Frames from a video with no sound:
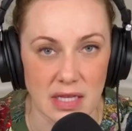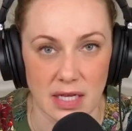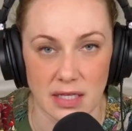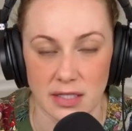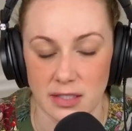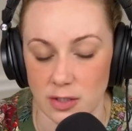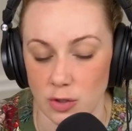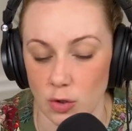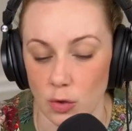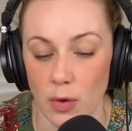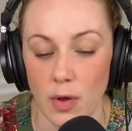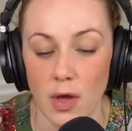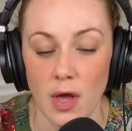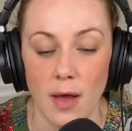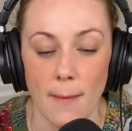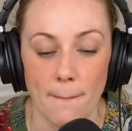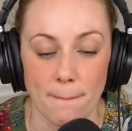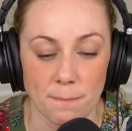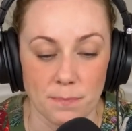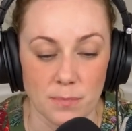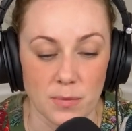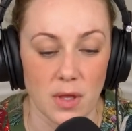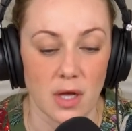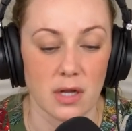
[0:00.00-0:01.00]
that. So
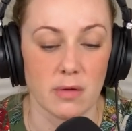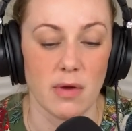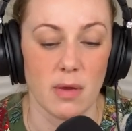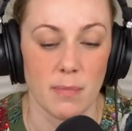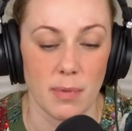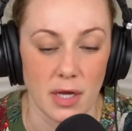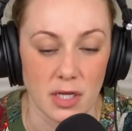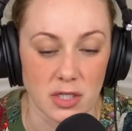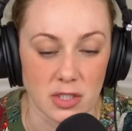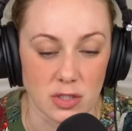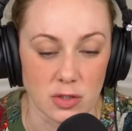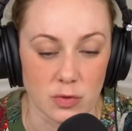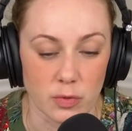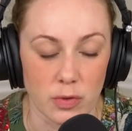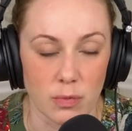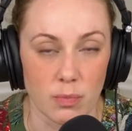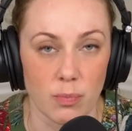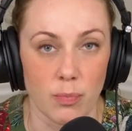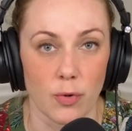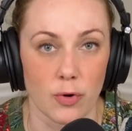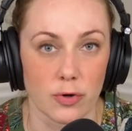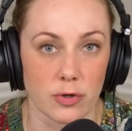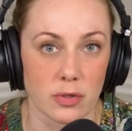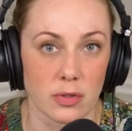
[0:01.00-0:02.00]
a lot of my patients
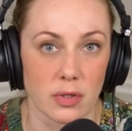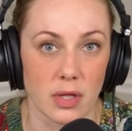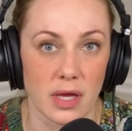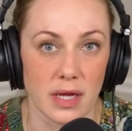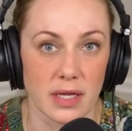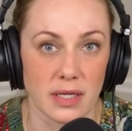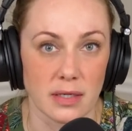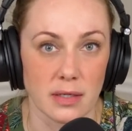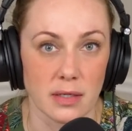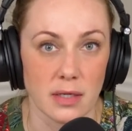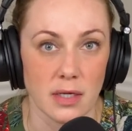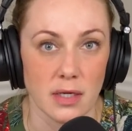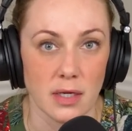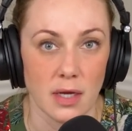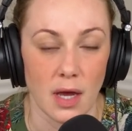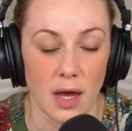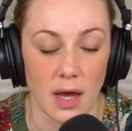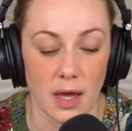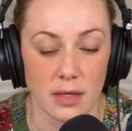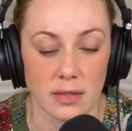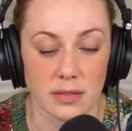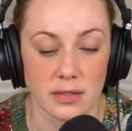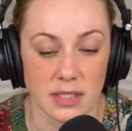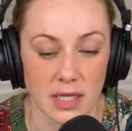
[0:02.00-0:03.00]
with borderline
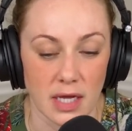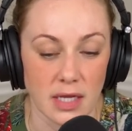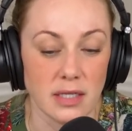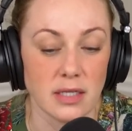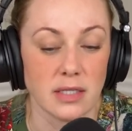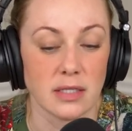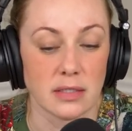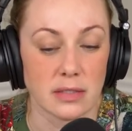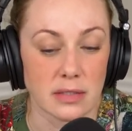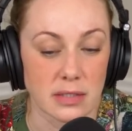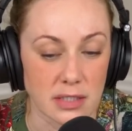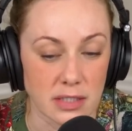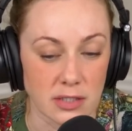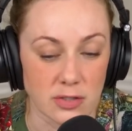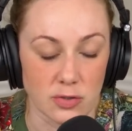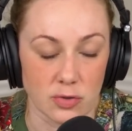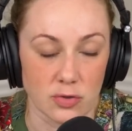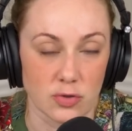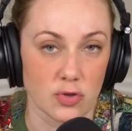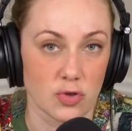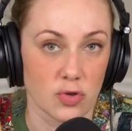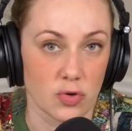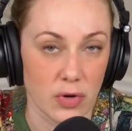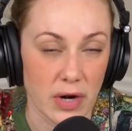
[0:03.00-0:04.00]
tendencies
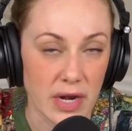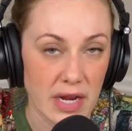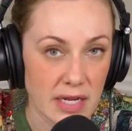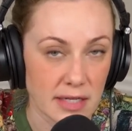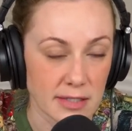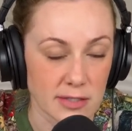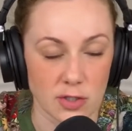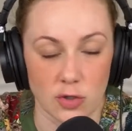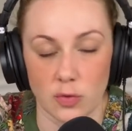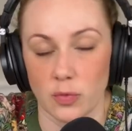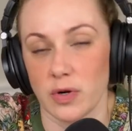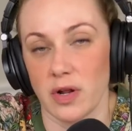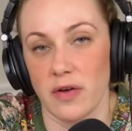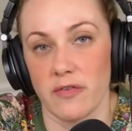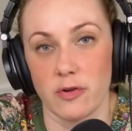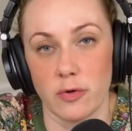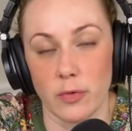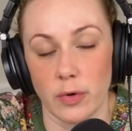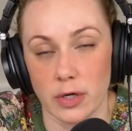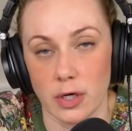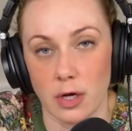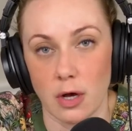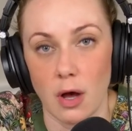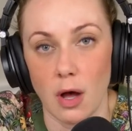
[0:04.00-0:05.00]
or traits or whatever you
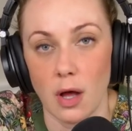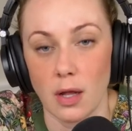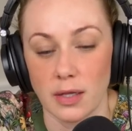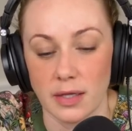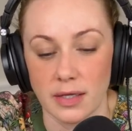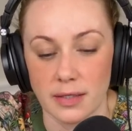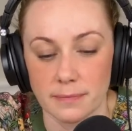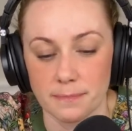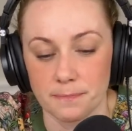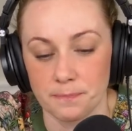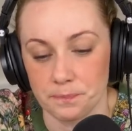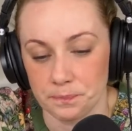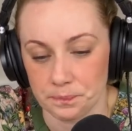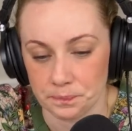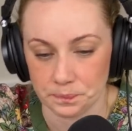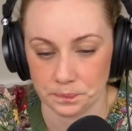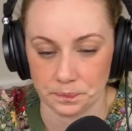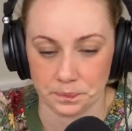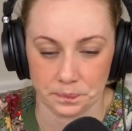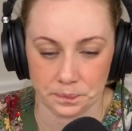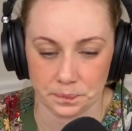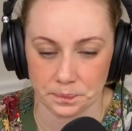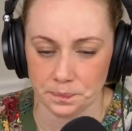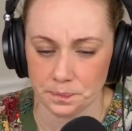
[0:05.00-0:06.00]
want to call it,
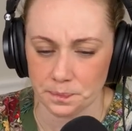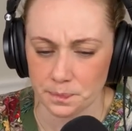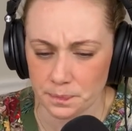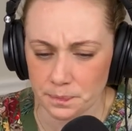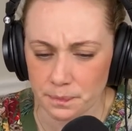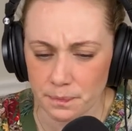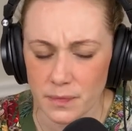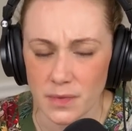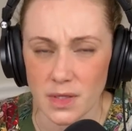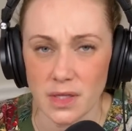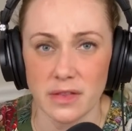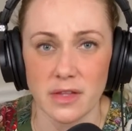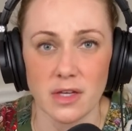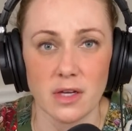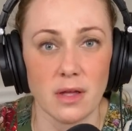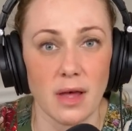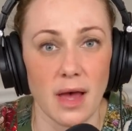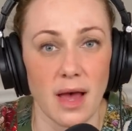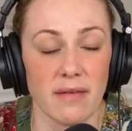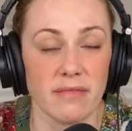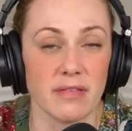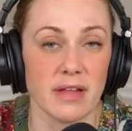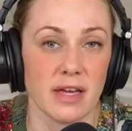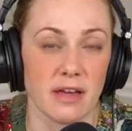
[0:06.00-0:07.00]
they'll
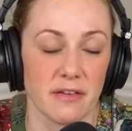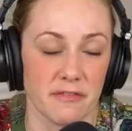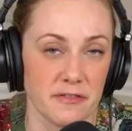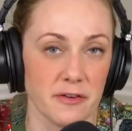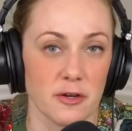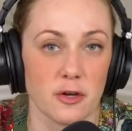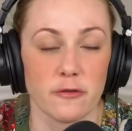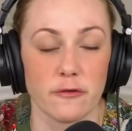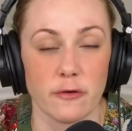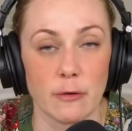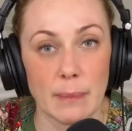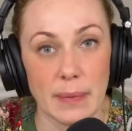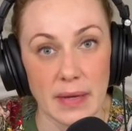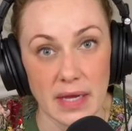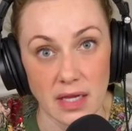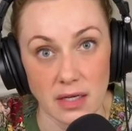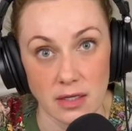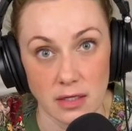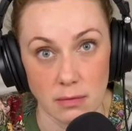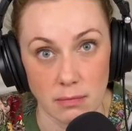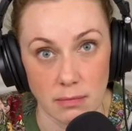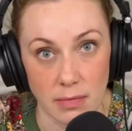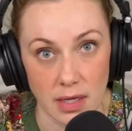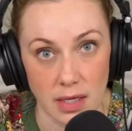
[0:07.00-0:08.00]
have like a fear of
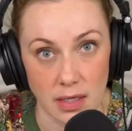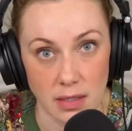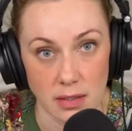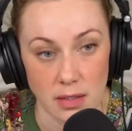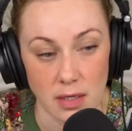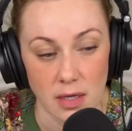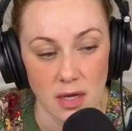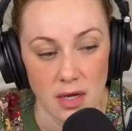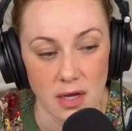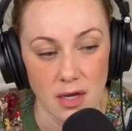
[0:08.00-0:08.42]
abandonment,